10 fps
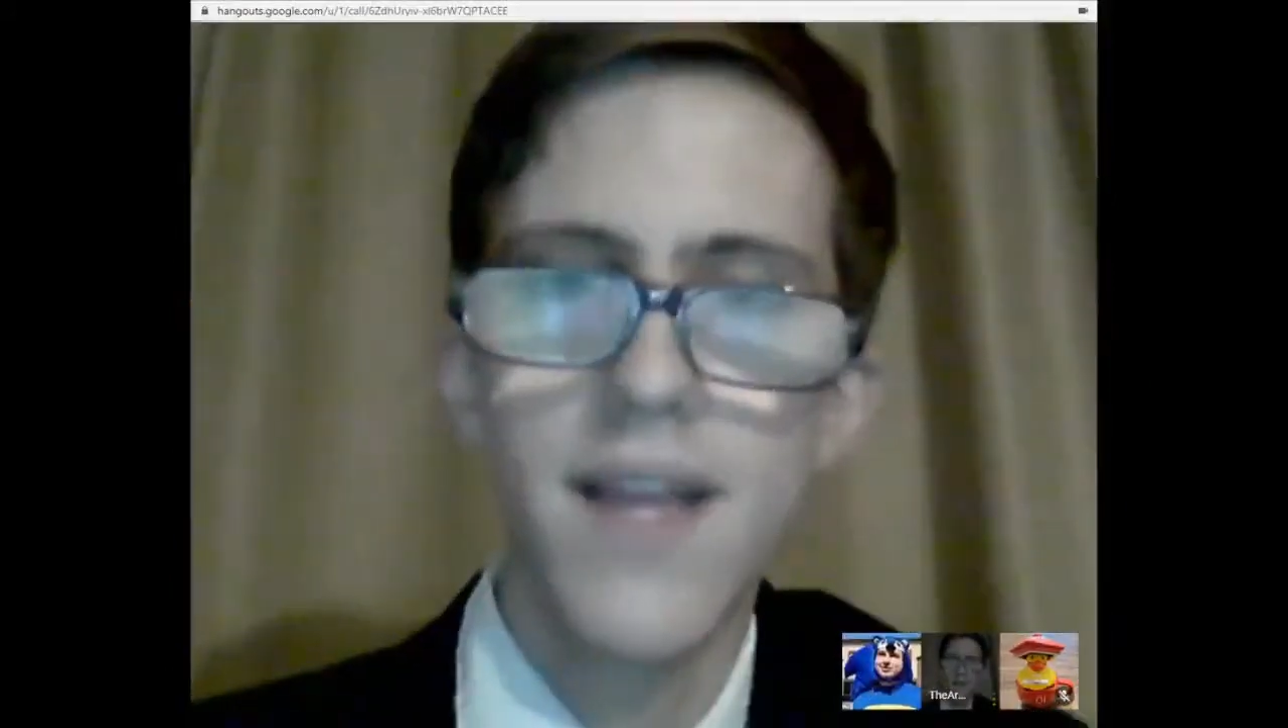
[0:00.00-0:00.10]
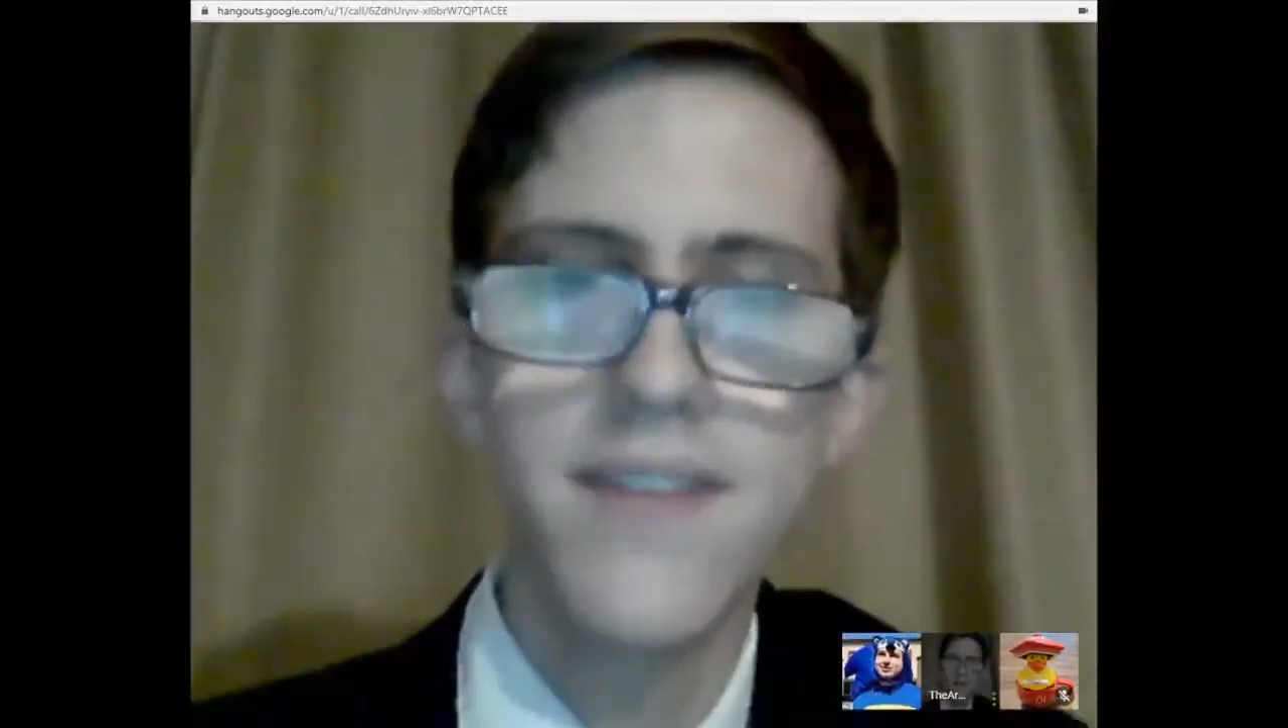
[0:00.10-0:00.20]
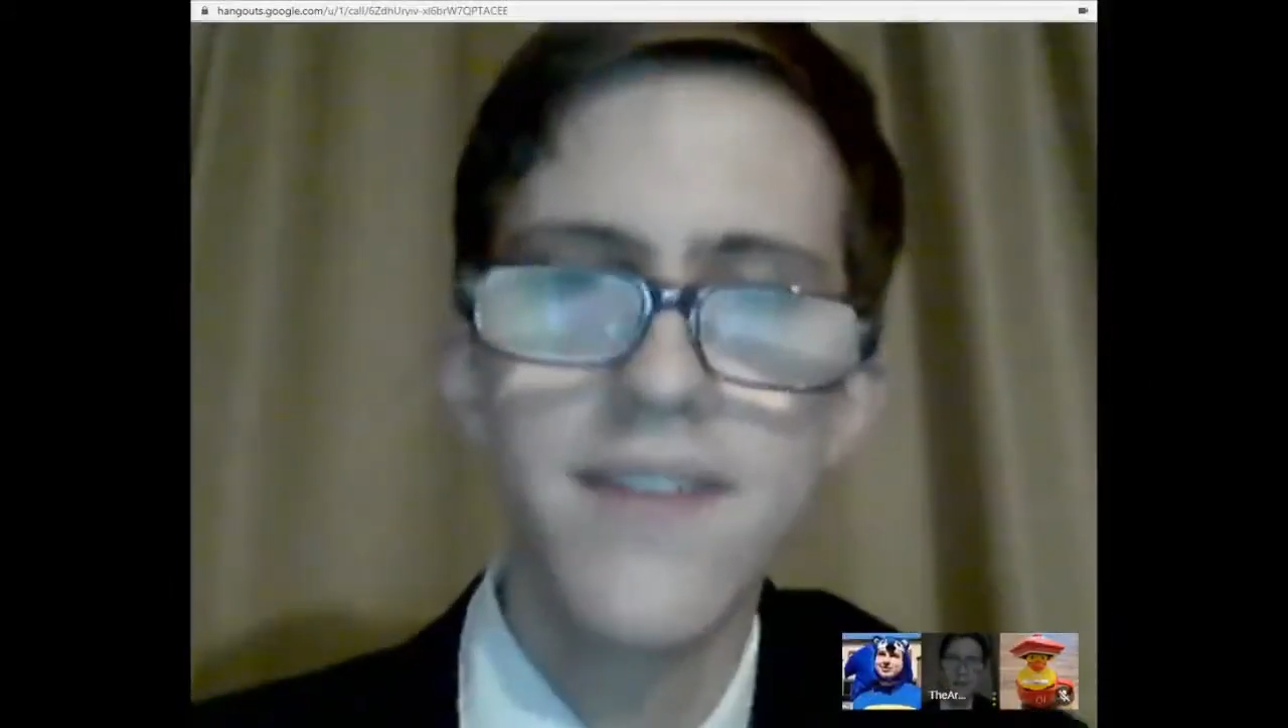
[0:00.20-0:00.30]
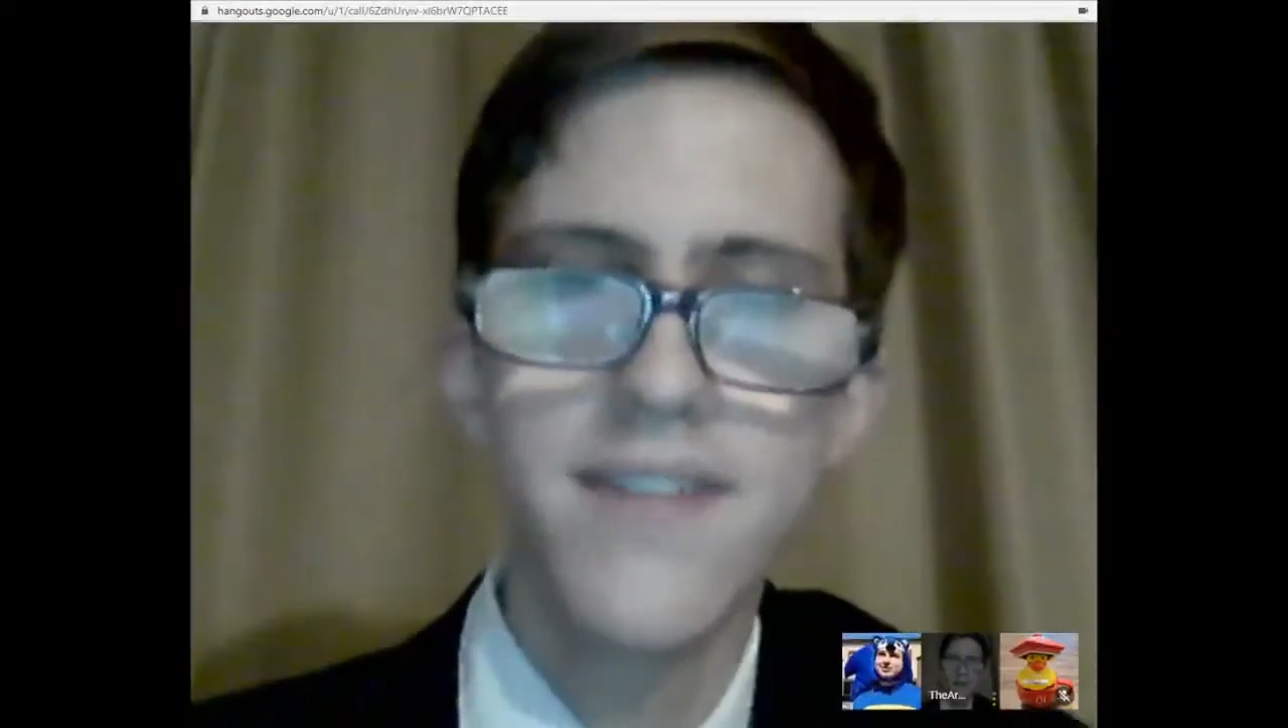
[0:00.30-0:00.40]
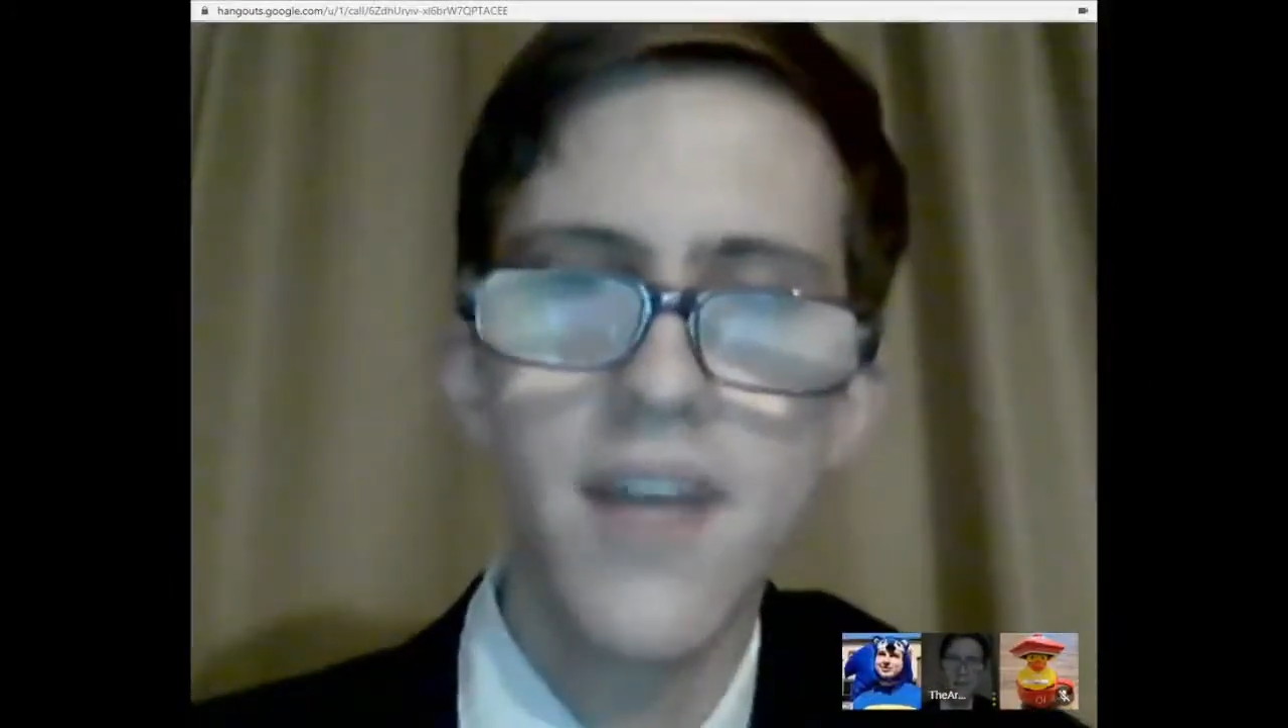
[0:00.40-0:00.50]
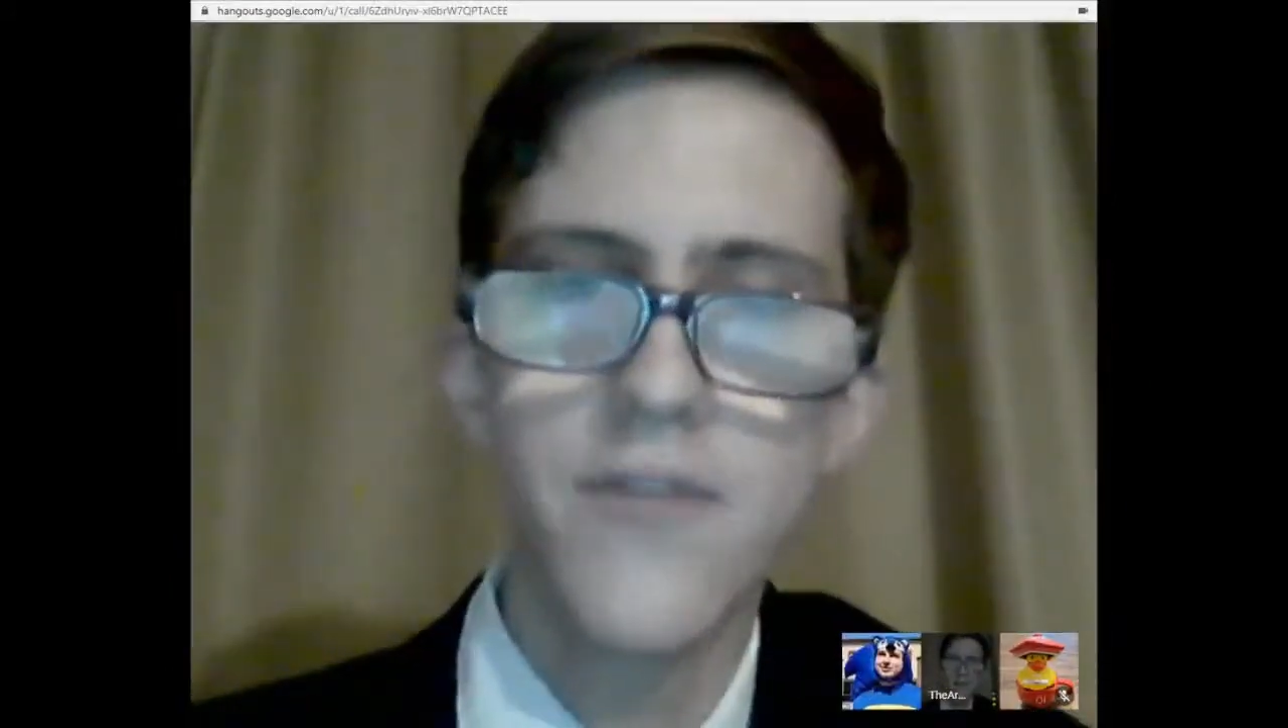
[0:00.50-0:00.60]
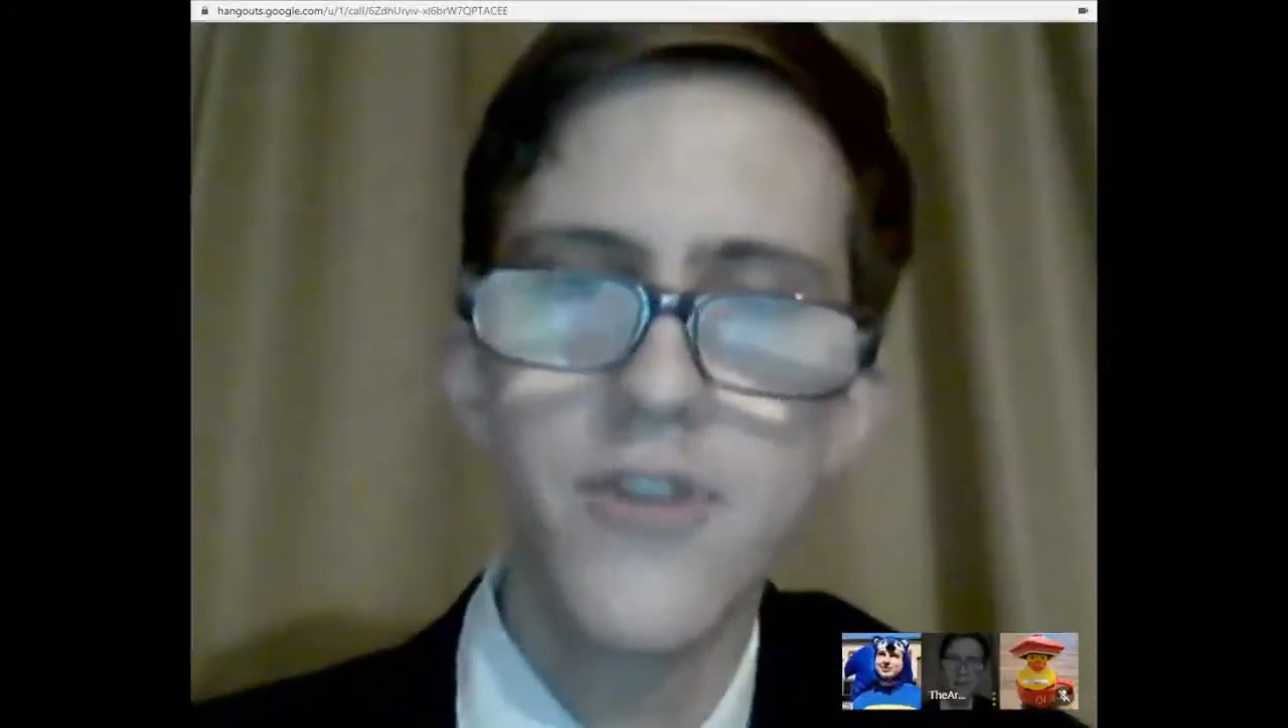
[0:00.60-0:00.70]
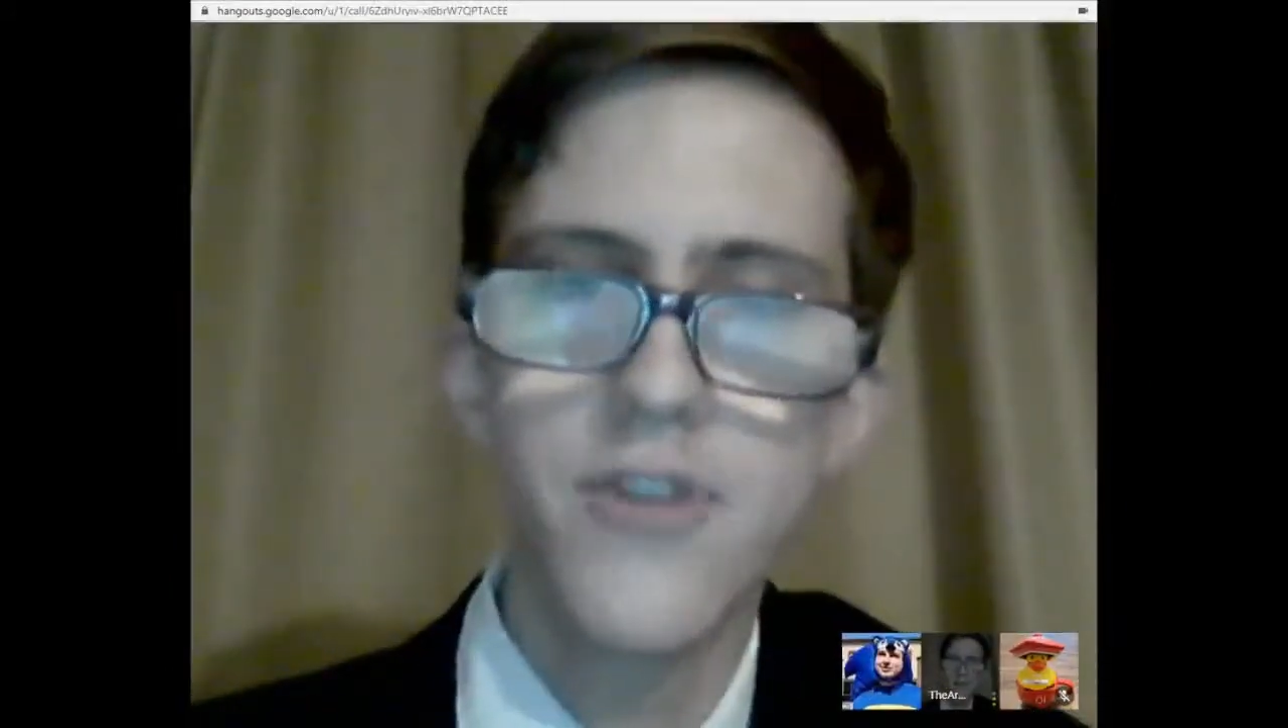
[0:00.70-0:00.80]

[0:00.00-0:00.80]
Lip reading: lends itself